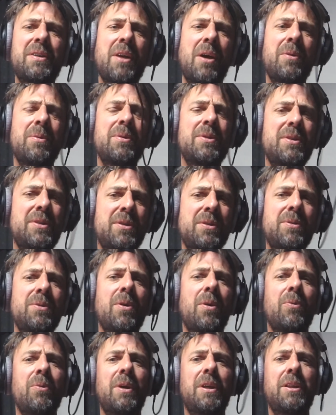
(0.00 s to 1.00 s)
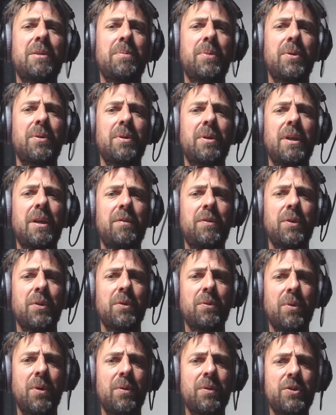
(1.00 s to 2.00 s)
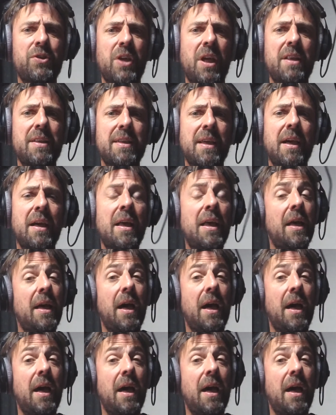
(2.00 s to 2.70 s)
Do not read the book if you're the wrong gender.